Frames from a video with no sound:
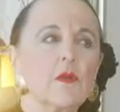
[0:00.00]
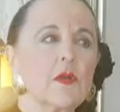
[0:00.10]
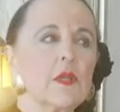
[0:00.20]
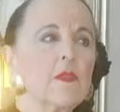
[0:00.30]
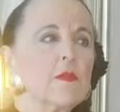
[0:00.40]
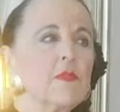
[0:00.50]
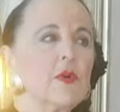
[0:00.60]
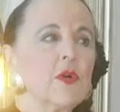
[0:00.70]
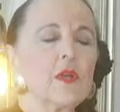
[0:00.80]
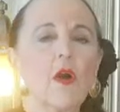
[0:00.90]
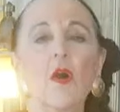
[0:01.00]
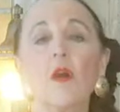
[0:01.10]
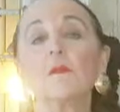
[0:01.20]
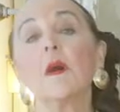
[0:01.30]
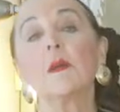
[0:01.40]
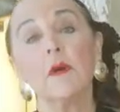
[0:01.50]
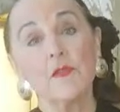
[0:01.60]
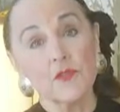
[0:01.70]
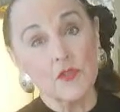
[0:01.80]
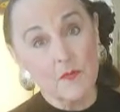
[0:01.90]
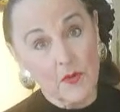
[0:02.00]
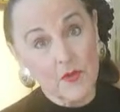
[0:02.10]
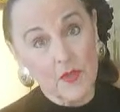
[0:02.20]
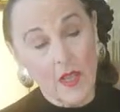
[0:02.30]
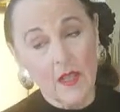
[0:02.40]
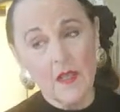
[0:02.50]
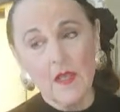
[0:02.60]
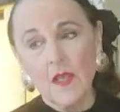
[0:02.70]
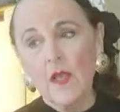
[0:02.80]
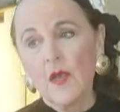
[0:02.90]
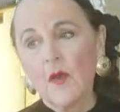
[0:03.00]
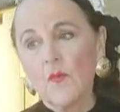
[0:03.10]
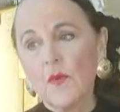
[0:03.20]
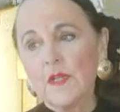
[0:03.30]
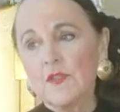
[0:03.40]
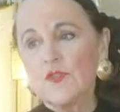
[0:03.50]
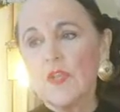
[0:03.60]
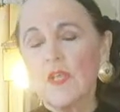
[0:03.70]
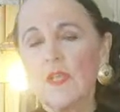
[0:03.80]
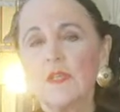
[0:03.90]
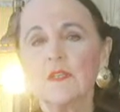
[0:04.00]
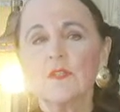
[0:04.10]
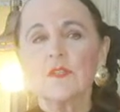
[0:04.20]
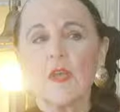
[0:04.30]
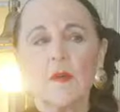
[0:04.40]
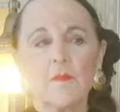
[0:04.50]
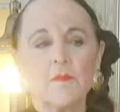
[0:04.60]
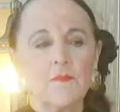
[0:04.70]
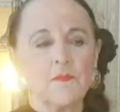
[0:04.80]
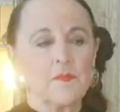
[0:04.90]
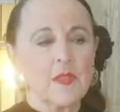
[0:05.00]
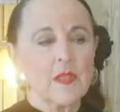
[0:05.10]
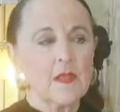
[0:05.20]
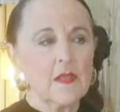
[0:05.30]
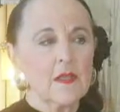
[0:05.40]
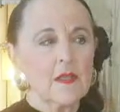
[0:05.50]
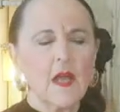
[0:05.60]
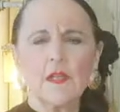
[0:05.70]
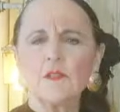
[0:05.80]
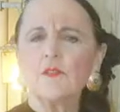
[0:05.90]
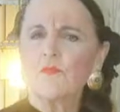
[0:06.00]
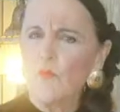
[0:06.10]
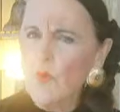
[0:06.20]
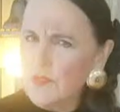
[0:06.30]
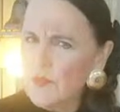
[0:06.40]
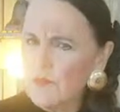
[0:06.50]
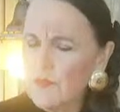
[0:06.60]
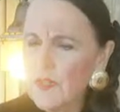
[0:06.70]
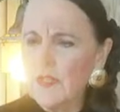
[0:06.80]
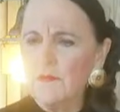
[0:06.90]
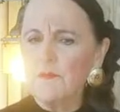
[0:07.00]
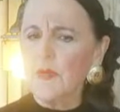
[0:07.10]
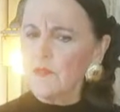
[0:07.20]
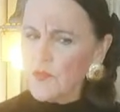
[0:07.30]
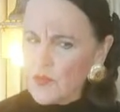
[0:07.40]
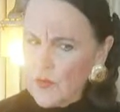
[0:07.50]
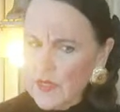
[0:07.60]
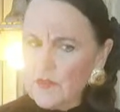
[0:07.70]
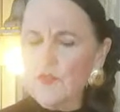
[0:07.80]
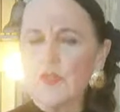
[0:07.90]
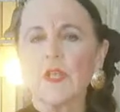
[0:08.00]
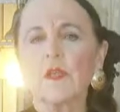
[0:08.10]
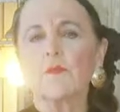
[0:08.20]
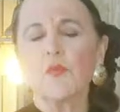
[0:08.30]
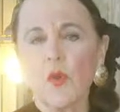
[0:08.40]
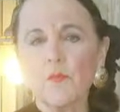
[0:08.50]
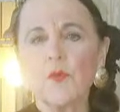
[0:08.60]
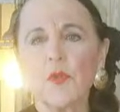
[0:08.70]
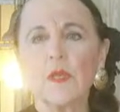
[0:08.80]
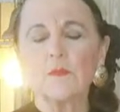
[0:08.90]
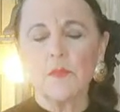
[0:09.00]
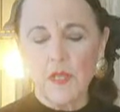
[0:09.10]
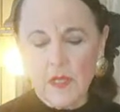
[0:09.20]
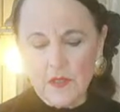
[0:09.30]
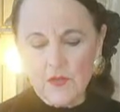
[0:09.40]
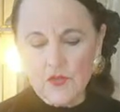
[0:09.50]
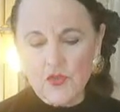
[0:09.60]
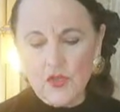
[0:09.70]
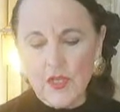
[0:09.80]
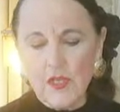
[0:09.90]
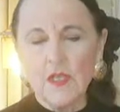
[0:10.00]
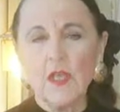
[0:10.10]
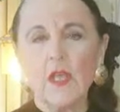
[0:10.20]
in the book on my mother's birthday, which is kind of wonderfully but strangely appropriate, because she